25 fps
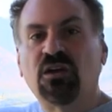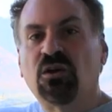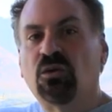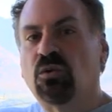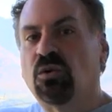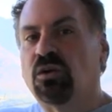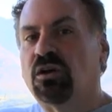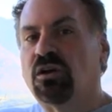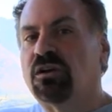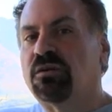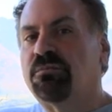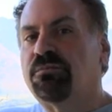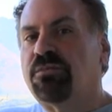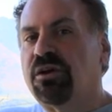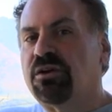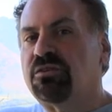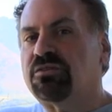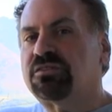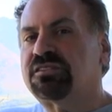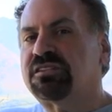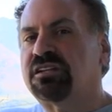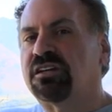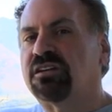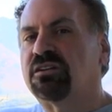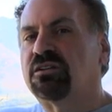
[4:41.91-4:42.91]
we'll compare
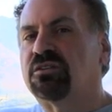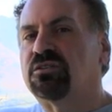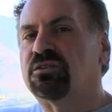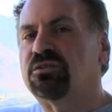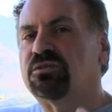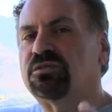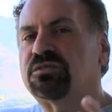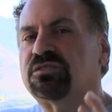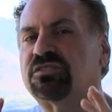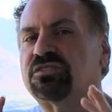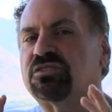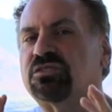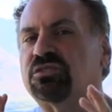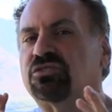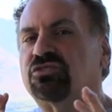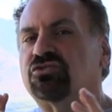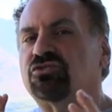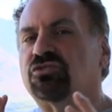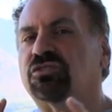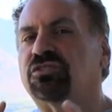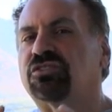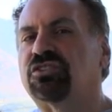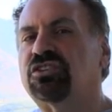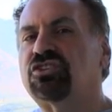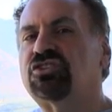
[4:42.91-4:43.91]
skin glues to
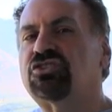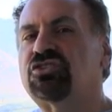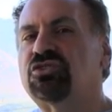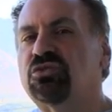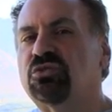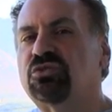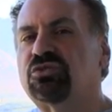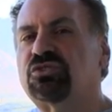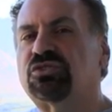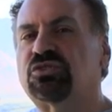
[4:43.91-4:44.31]
traditional